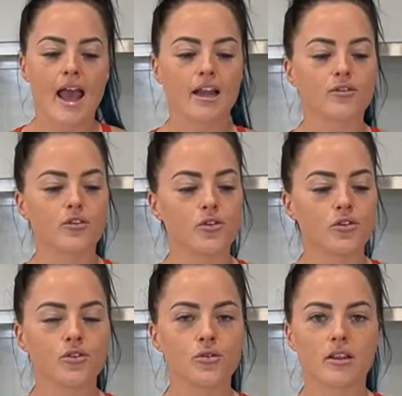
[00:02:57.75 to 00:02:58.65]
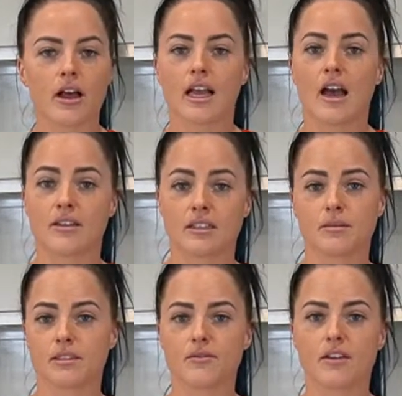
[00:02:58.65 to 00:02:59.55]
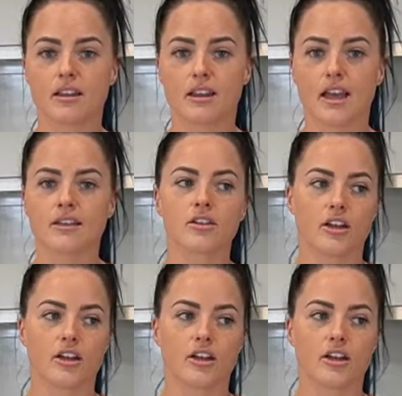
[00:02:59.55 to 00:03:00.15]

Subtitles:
And if you like having specific things,